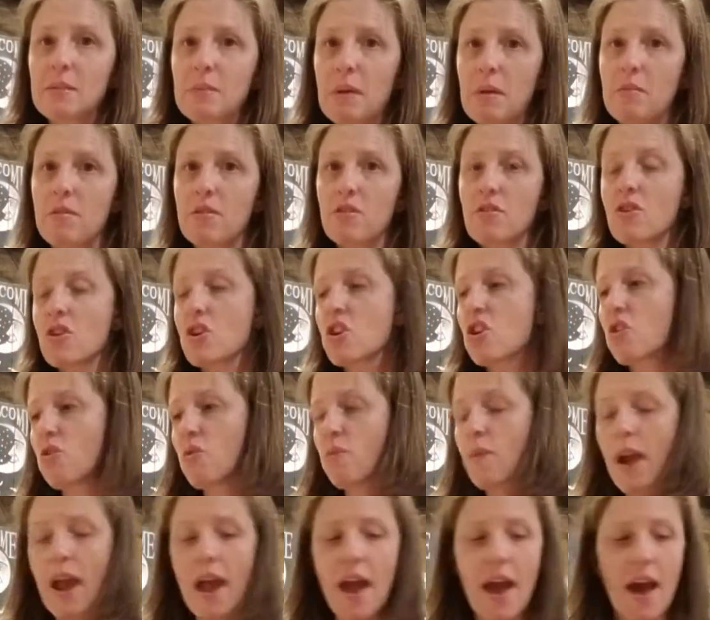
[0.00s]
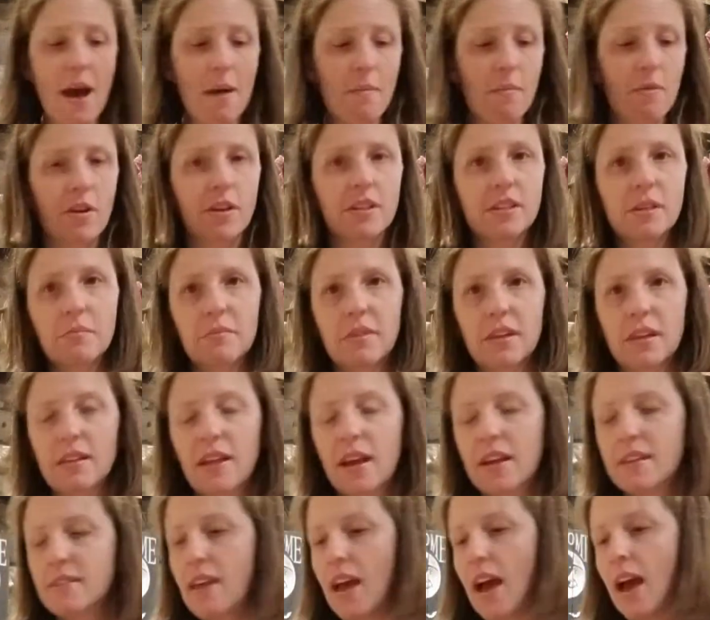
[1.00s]
Maybe they're a crab or something
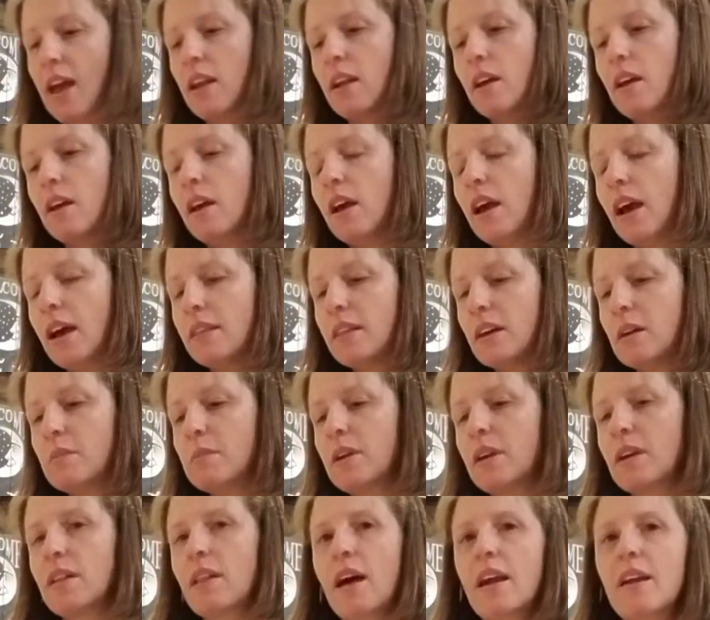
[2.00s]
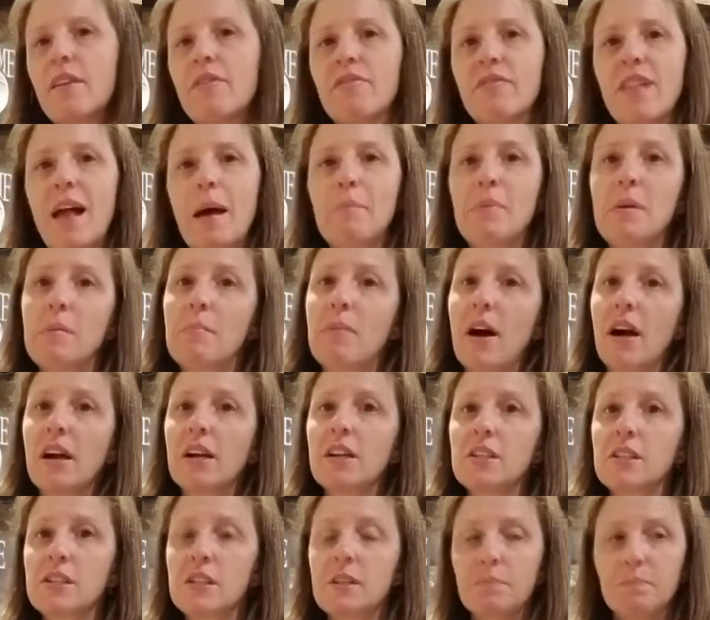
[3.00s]
like that, and there'll be a lot of floppy
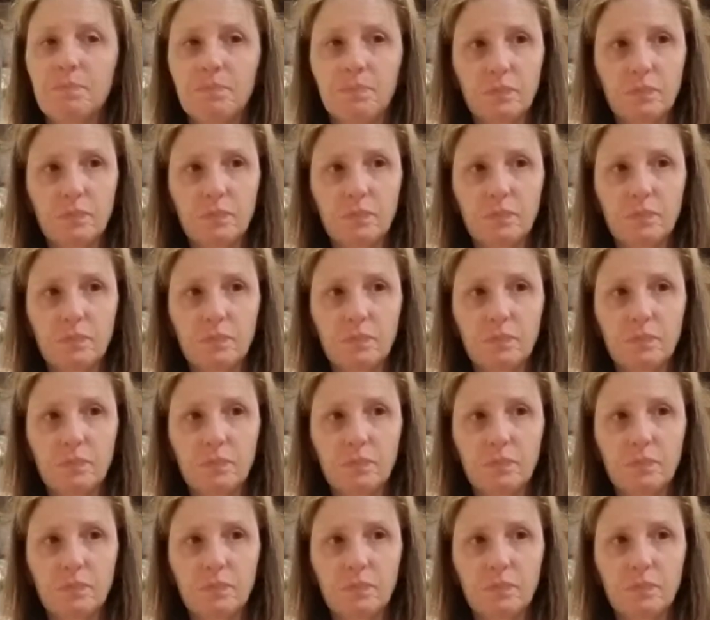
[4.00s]
parts.